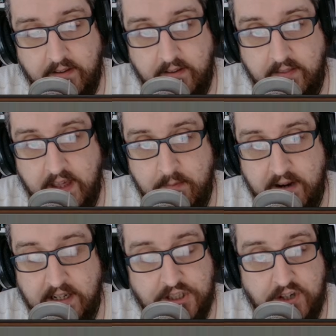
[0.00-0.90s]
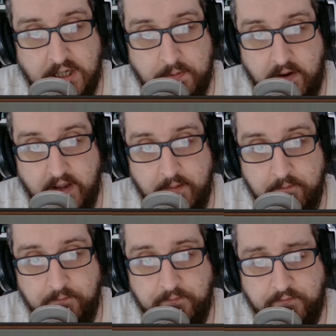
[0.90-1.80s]
Middle-earth strategy battle game?
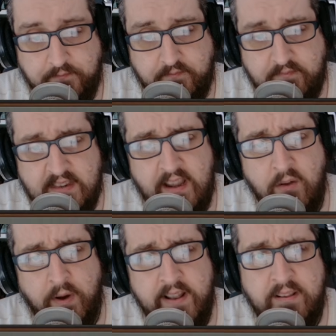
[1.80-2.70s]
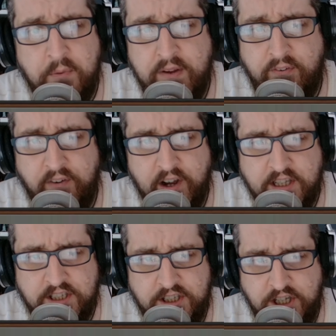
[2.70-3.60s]
When we
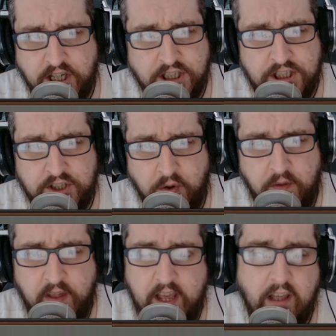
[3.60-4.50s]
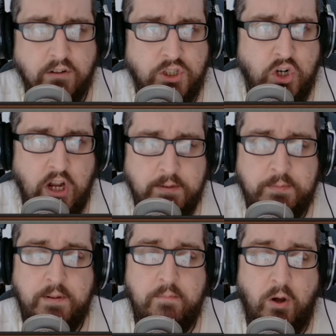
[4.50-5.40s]
first just saw the Hill
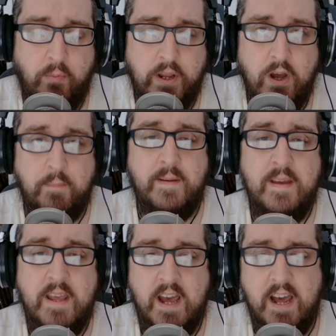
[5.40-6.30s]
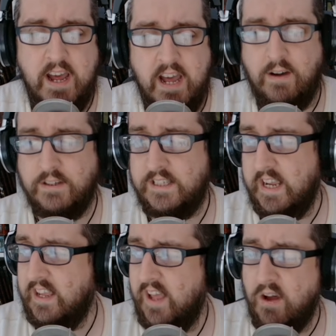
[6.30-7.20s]
Tribesmen popping up, I was
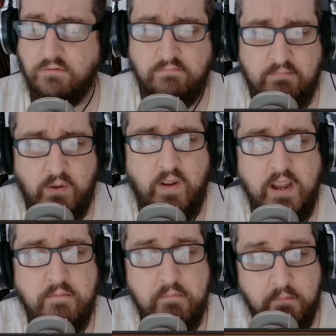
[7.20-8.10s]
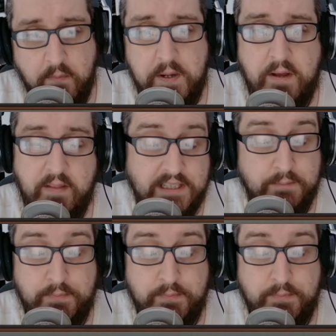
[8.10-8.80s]
like, oh, okay. Well, that's